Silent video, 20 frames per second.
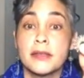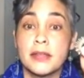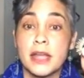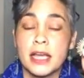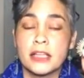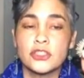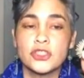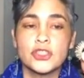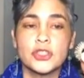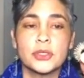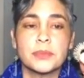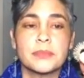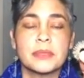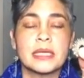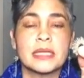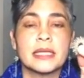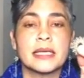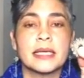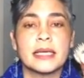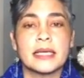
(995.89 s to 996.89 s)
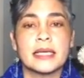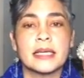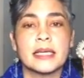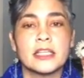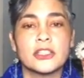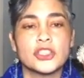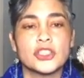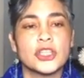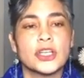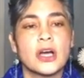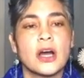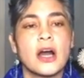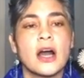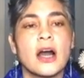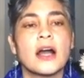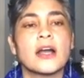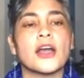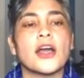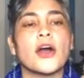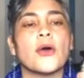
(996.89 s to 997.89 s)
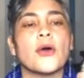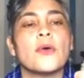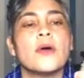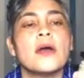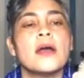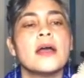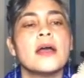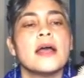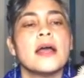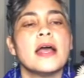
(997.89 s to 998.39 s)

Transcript: National Meeting in Chicago.